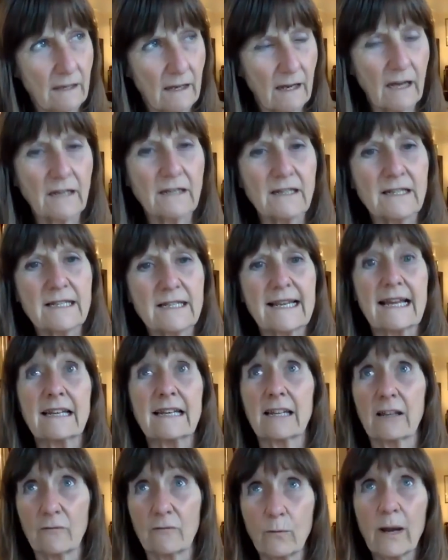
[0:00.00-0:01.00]

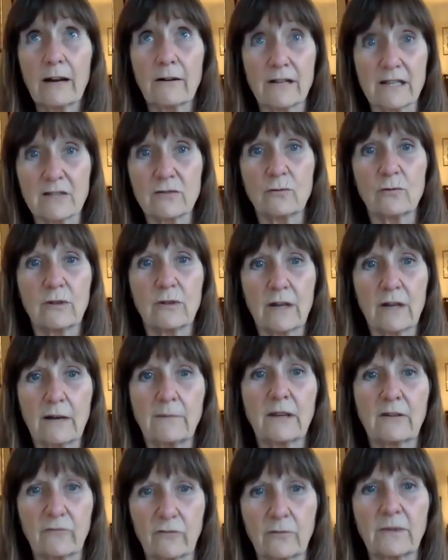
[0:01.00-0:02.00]
understanding of where it's all
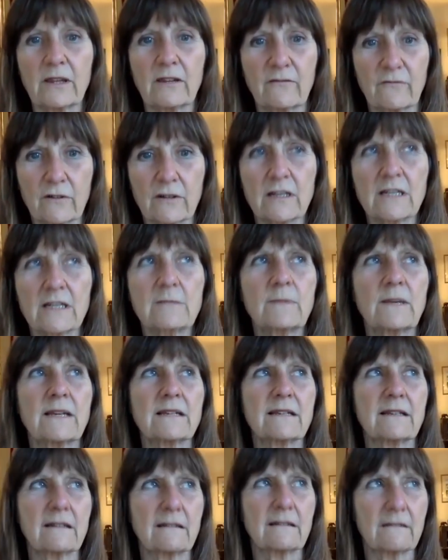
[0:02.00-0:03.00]
coming from in the first
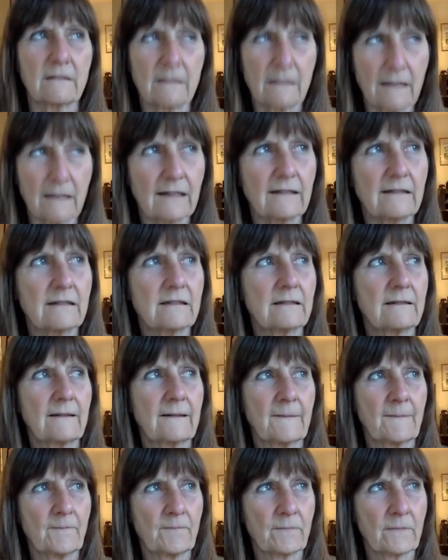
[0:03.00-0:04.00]
place, and
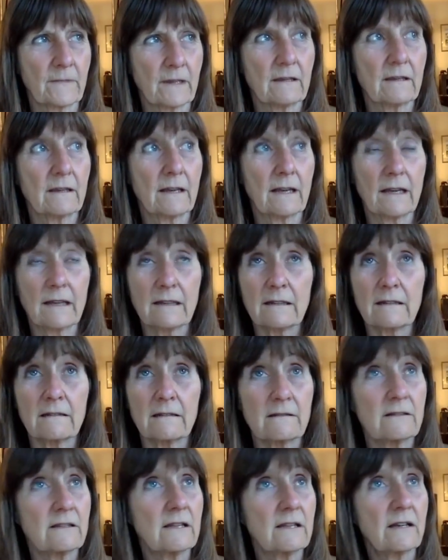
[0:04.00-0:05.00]

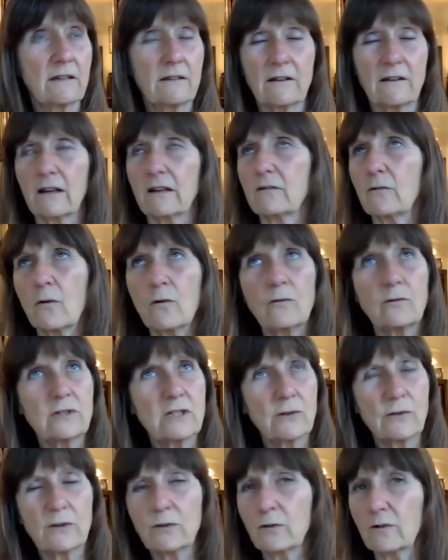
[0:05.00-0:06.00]

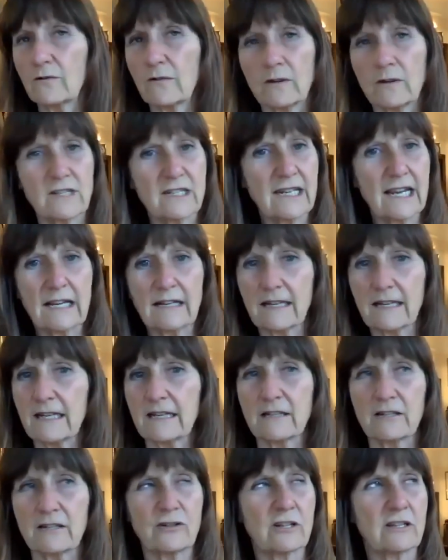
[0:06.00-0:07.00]
doing all of those
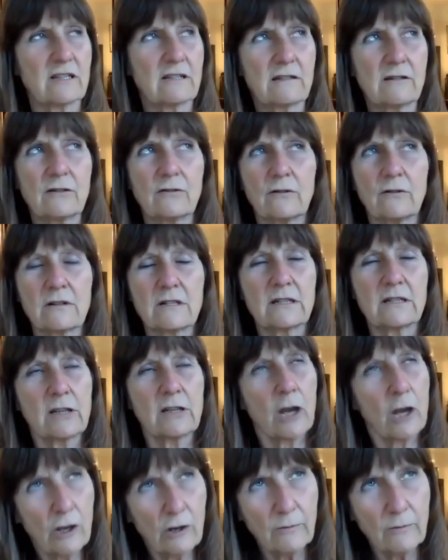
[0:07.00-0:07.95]
techniques just took so